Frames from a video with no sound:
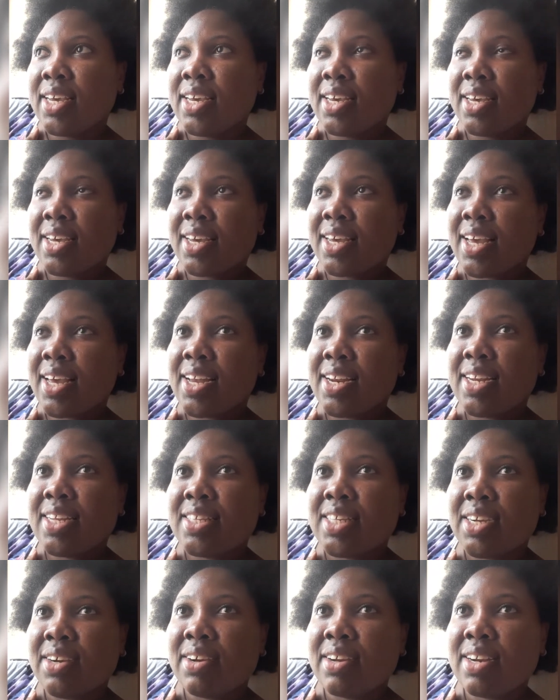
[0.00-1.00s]
it can
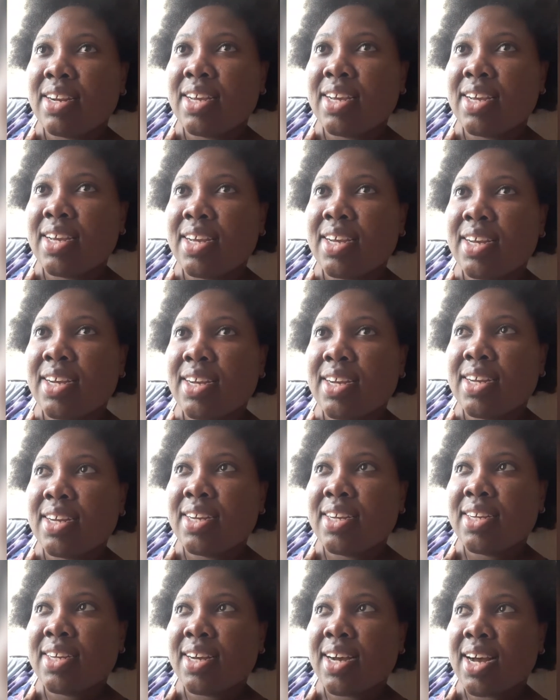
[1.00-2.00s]
literally
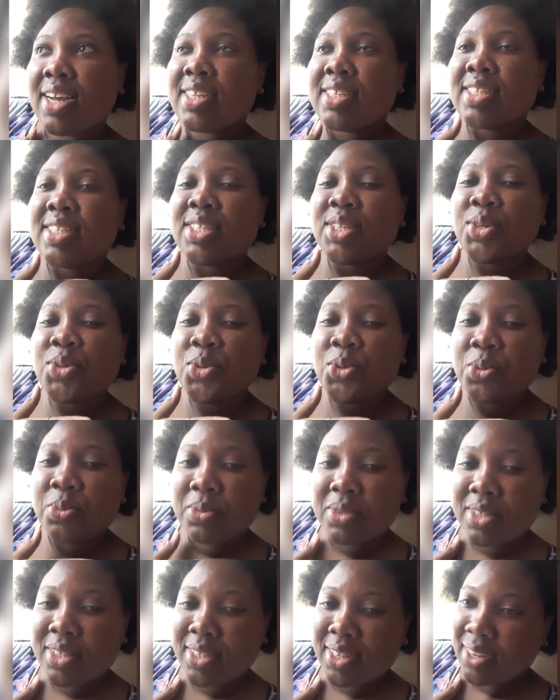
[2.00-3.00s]
assume
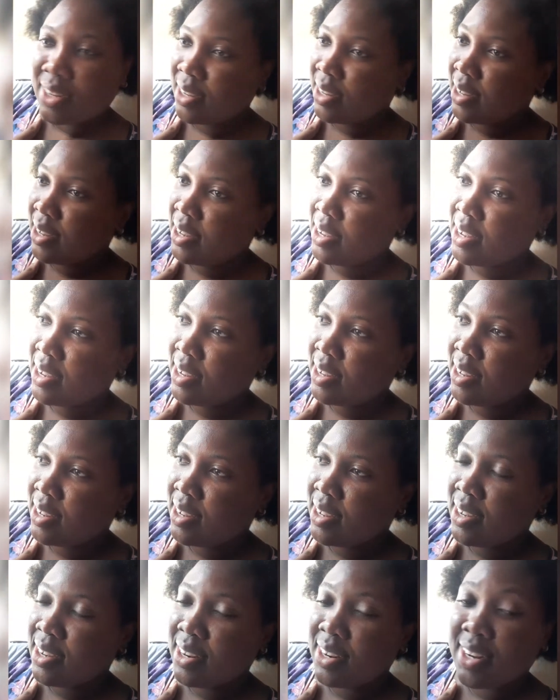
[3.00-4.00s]
say
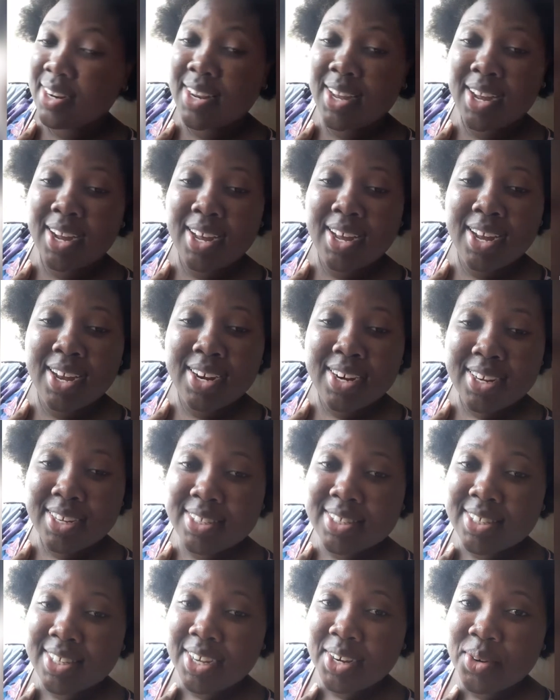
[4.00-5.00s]
the dog
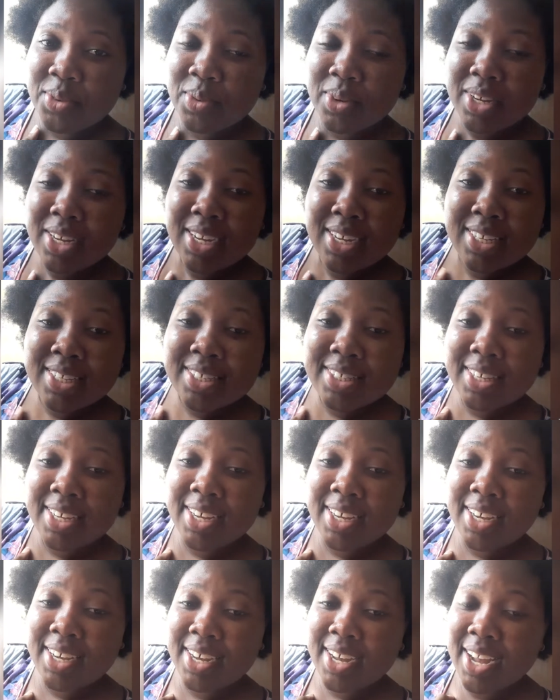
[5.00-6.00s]
understand what you
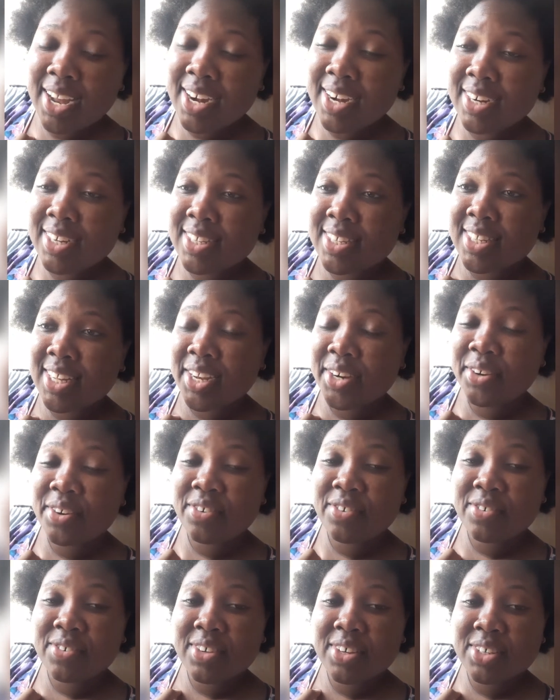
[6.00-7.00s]
say, understand
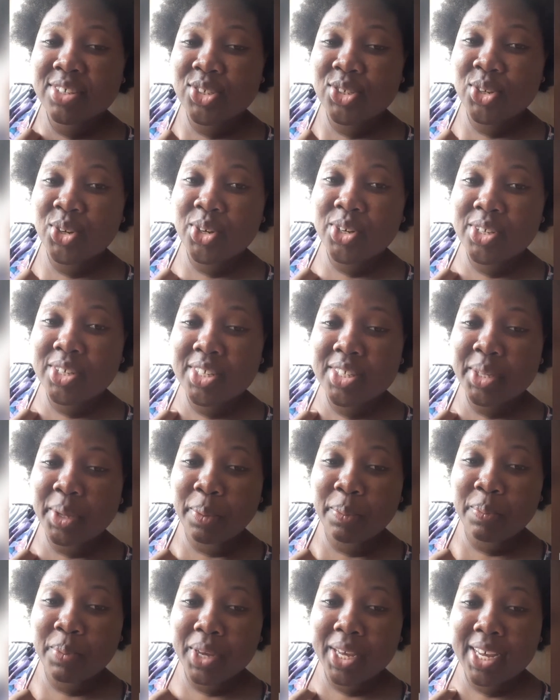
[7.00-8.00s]
your struggles, your
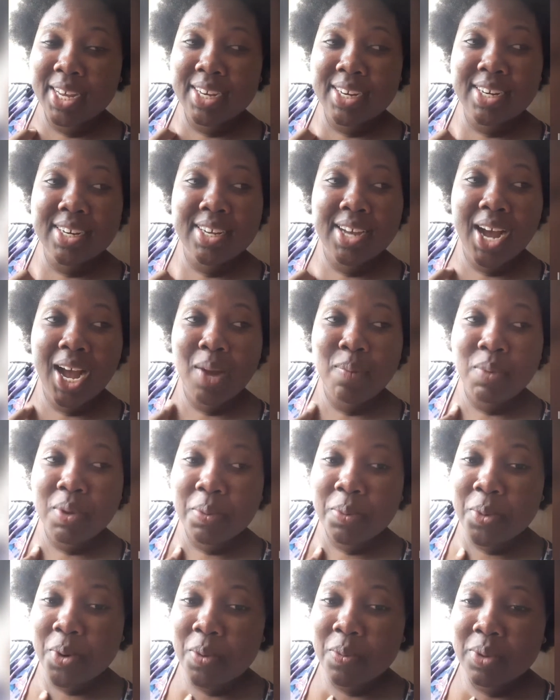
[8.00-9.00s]
pain, your happy
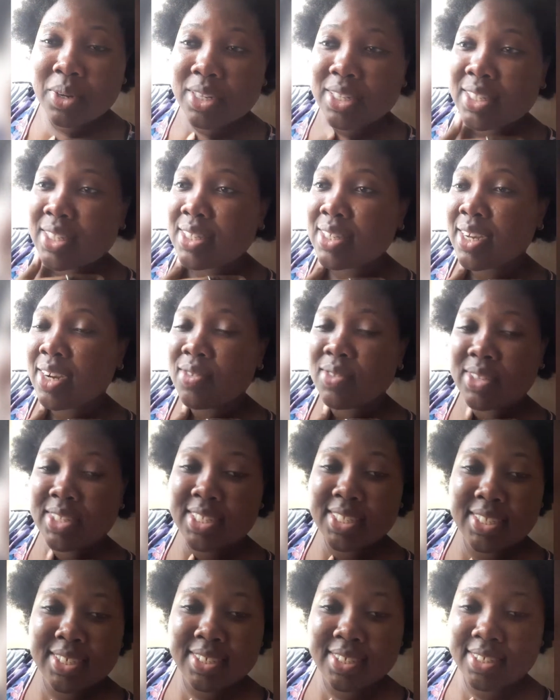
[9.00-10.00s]
moments,
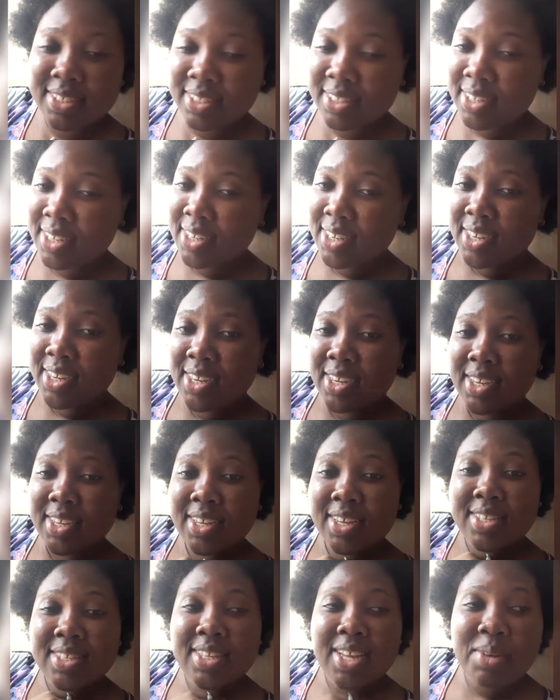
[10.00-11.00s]
everything,
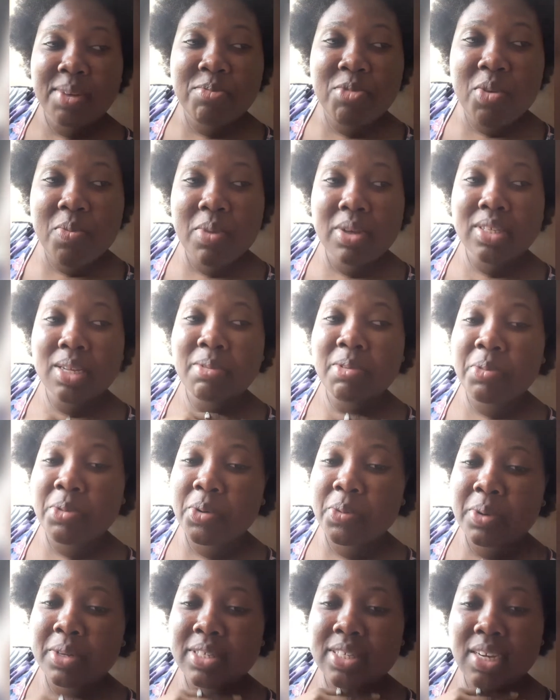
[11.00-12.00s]
your sad moments, happy
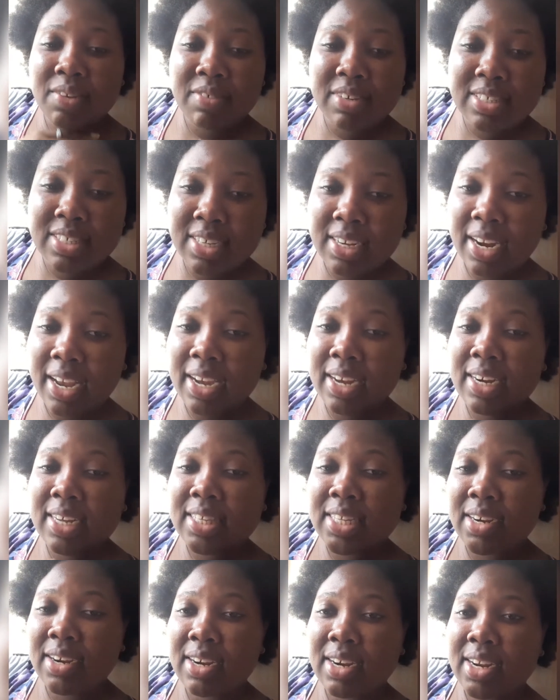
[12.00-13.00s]
moments, everything. Like
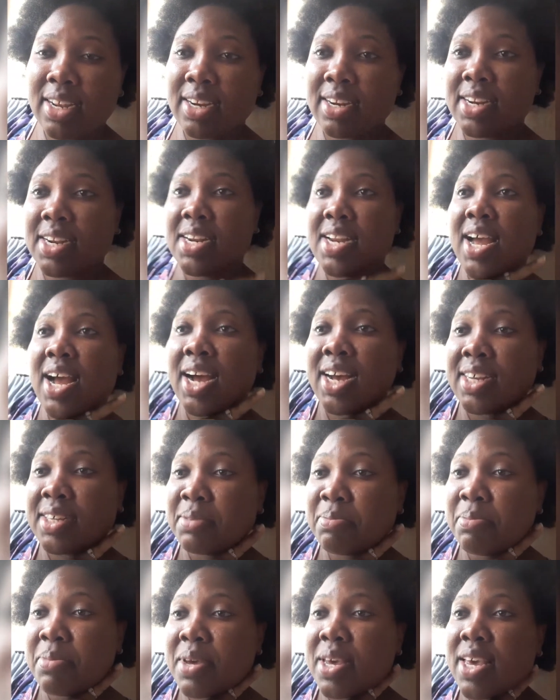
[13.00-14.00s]
literally the
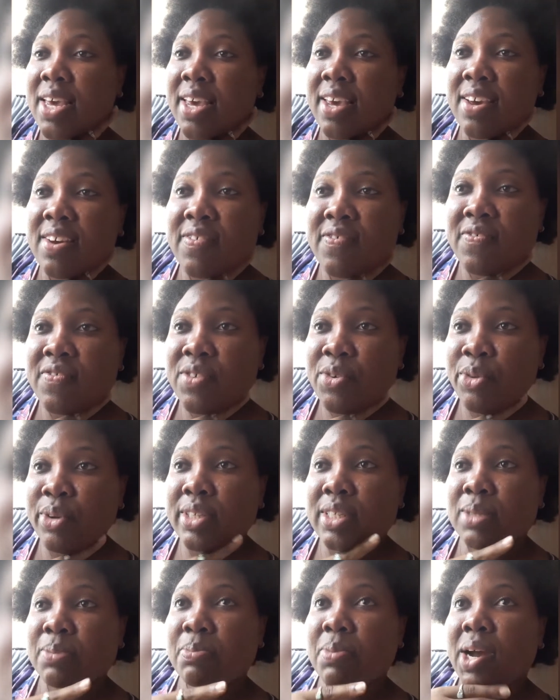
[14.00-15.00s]
dog behave,
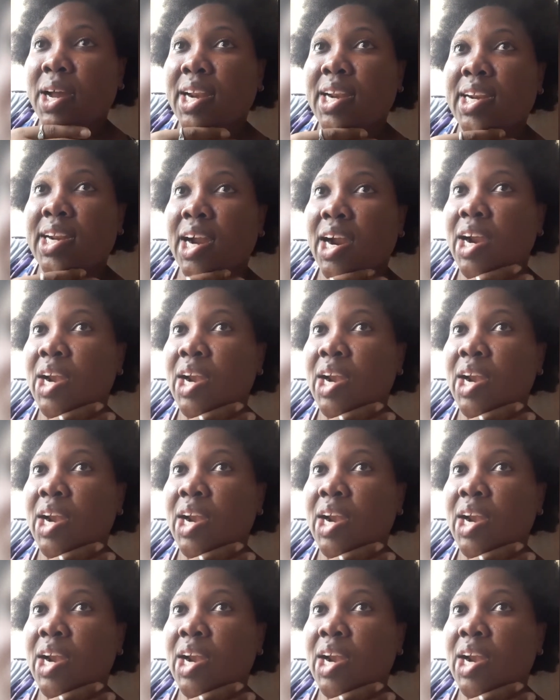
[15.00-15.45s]
respond or